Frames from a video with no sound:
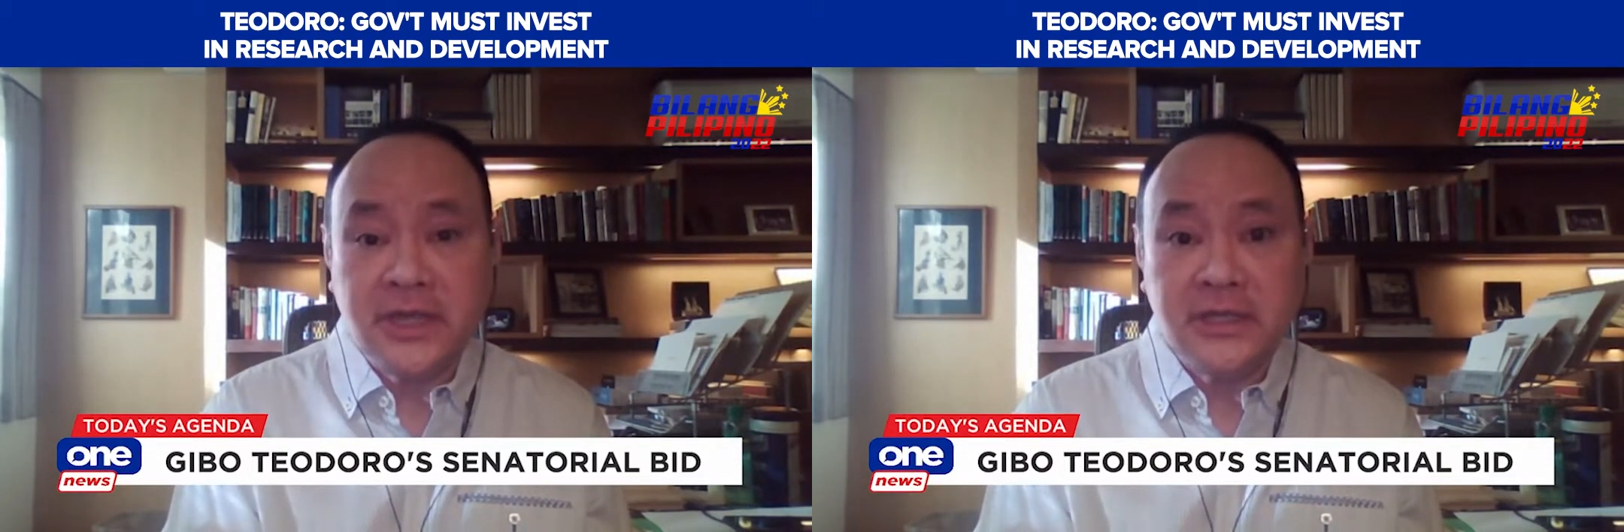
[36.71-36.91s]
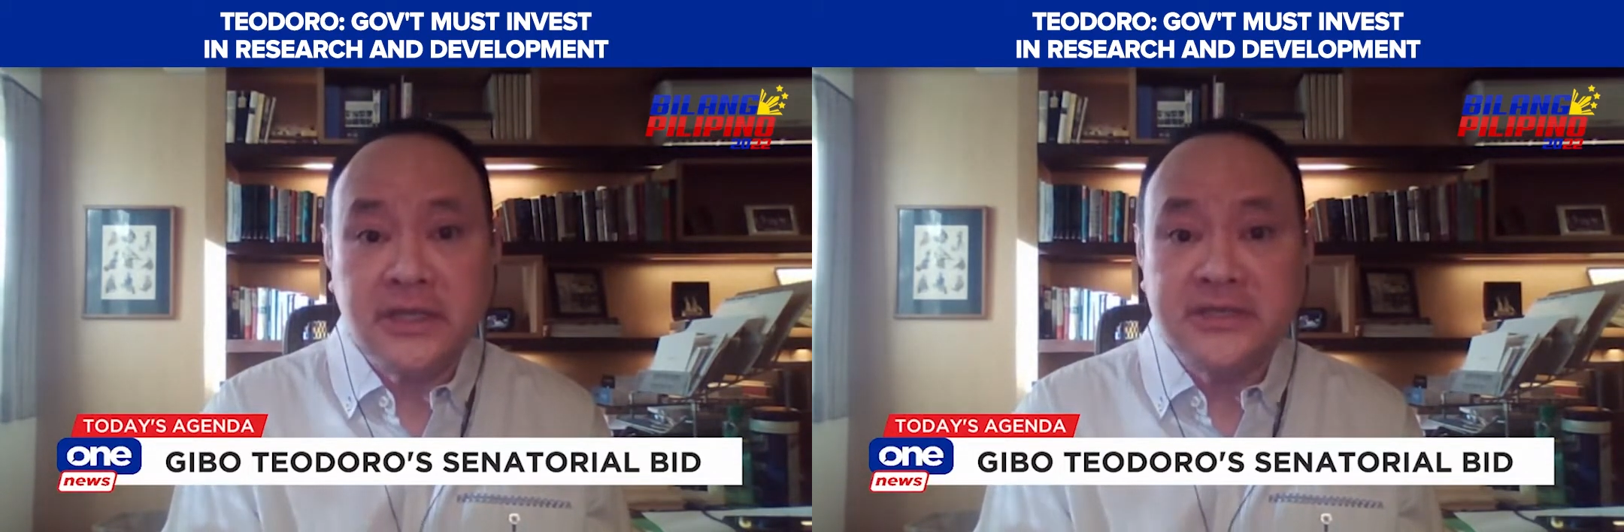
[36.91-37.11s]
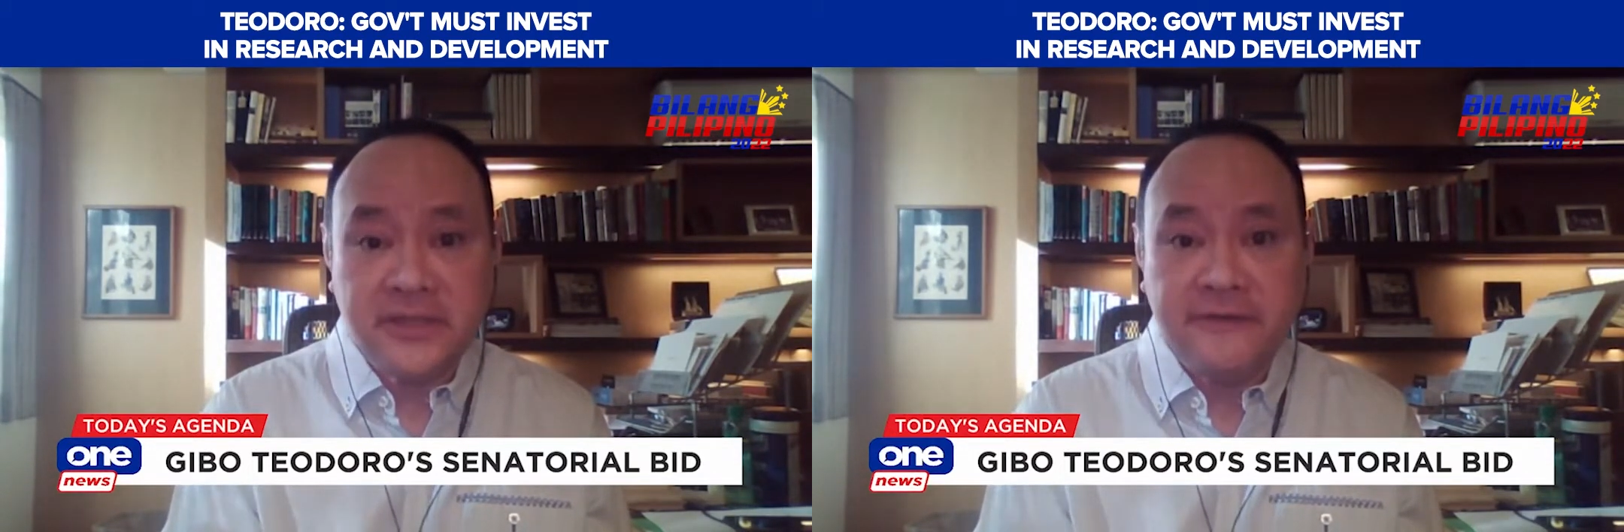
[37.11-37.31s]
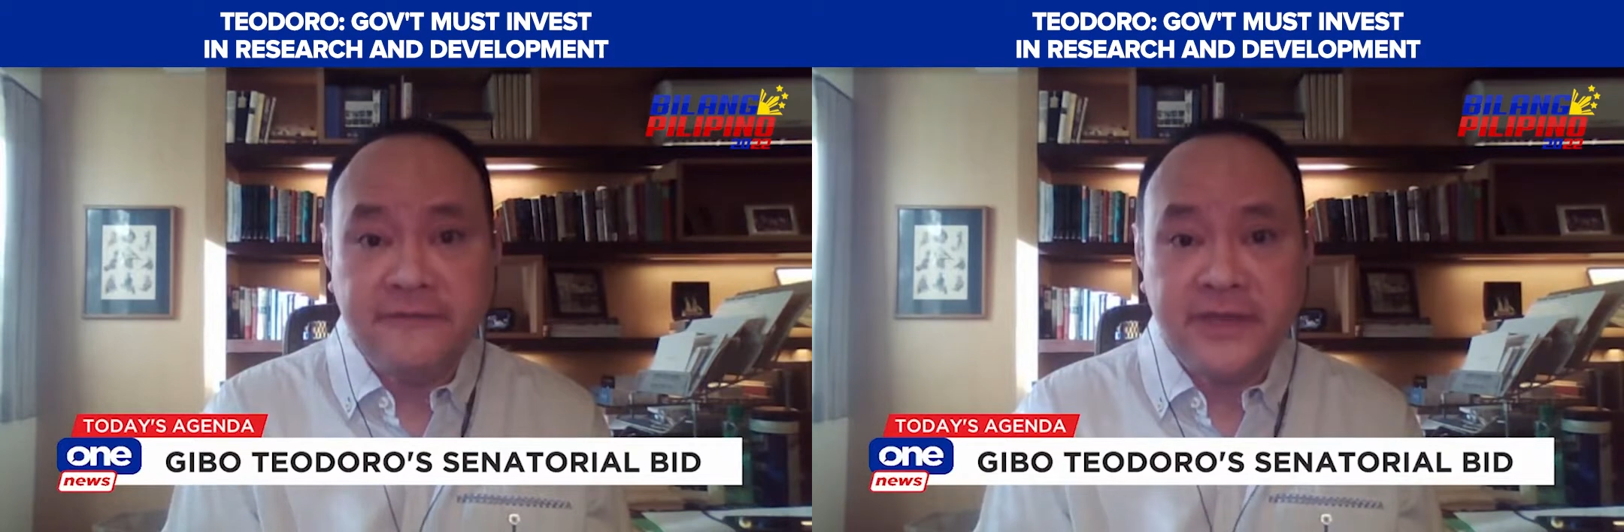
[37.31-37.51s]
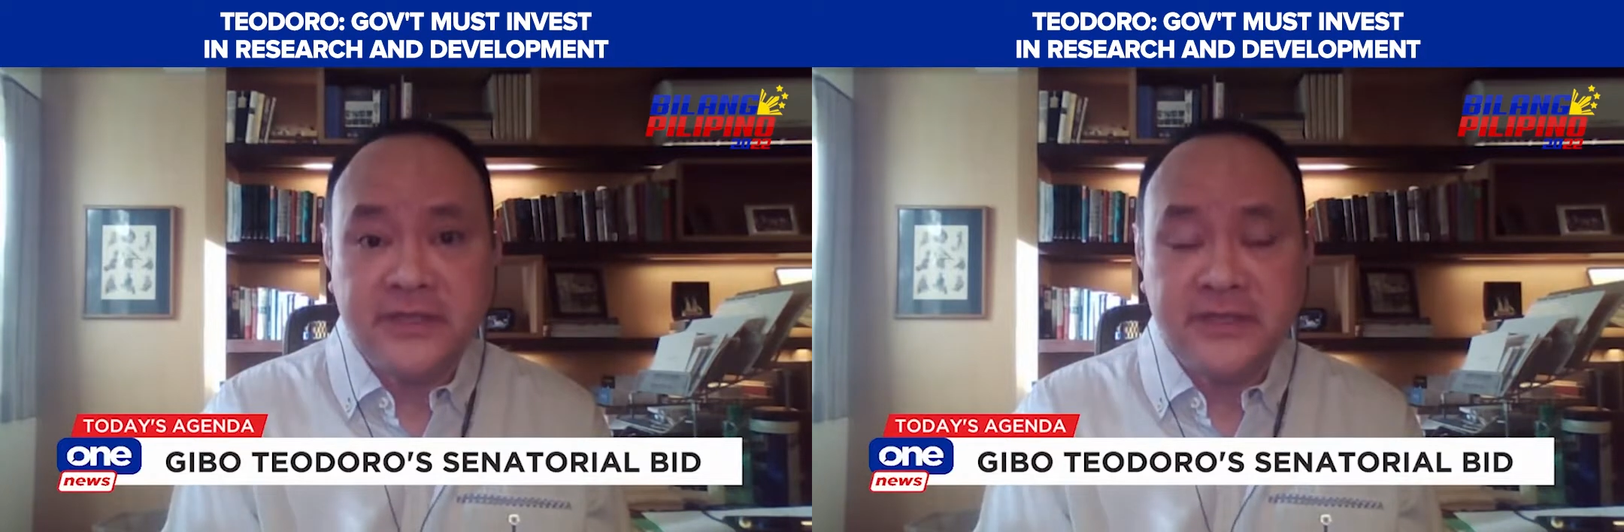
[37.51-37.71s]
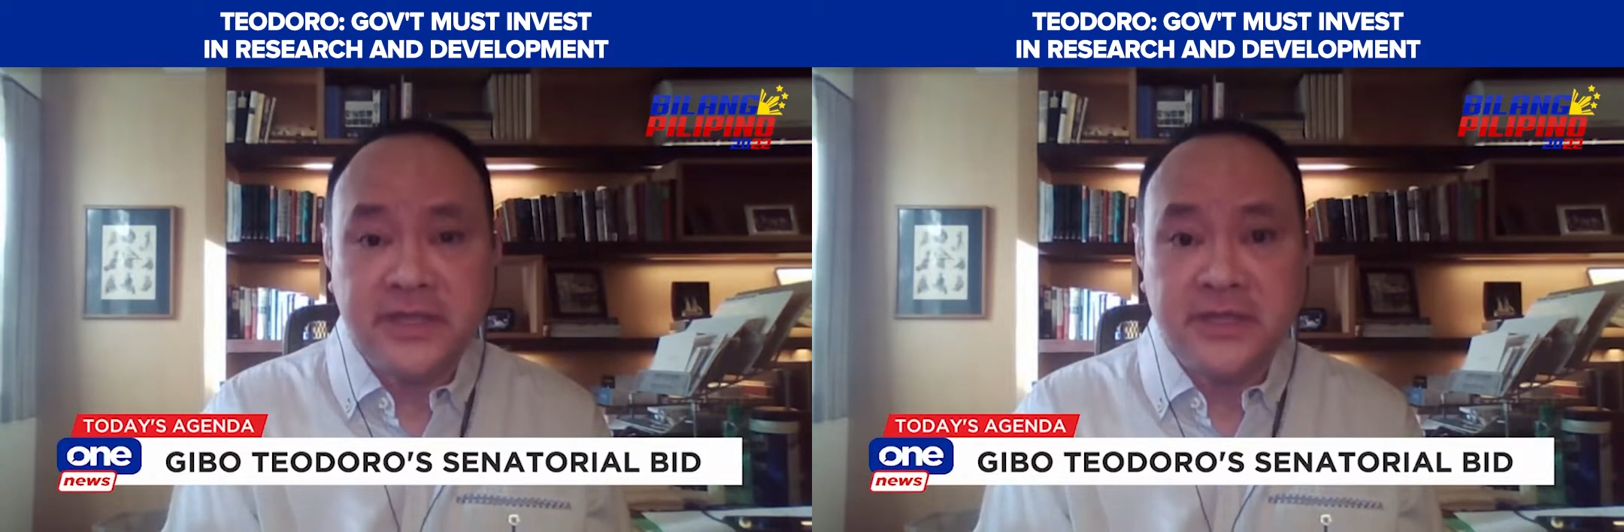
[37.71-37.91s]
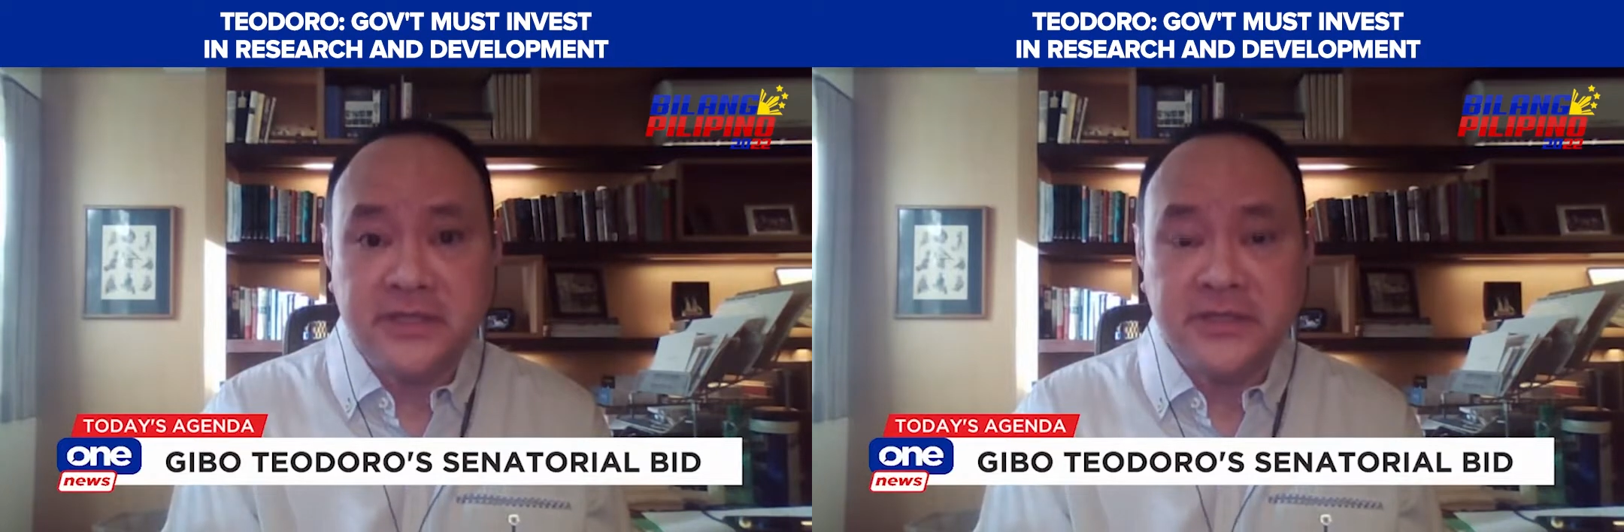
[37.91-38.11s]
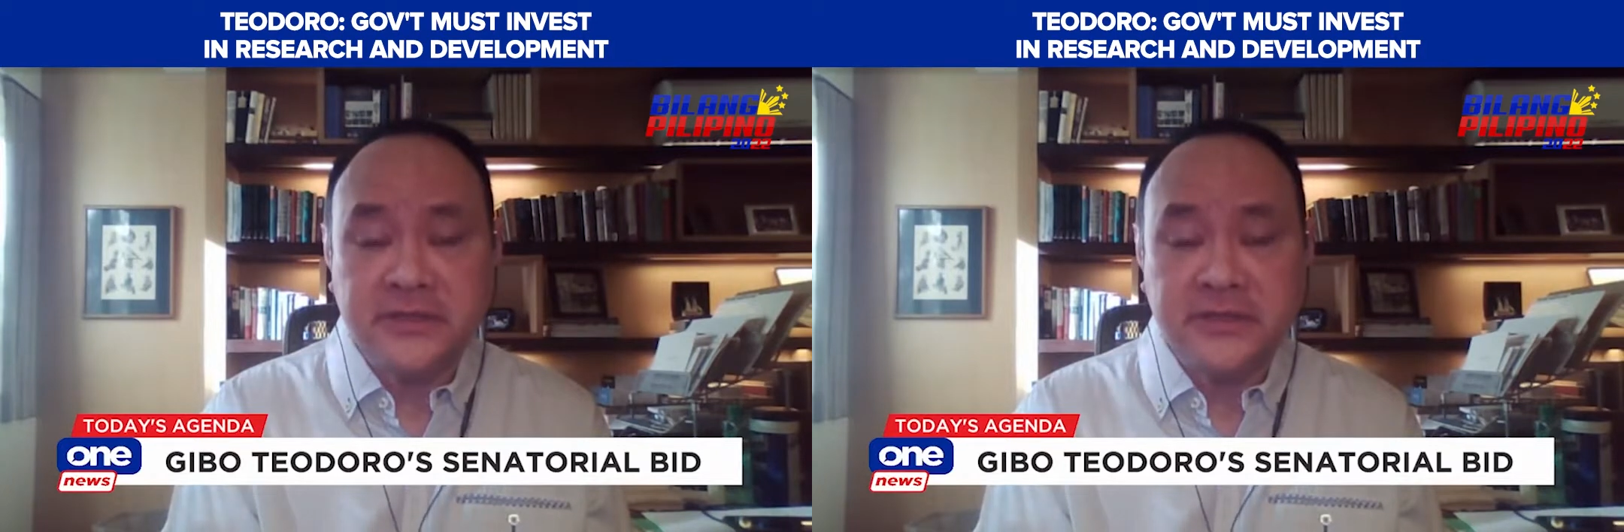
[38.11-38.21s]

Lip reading: at least in phase stages,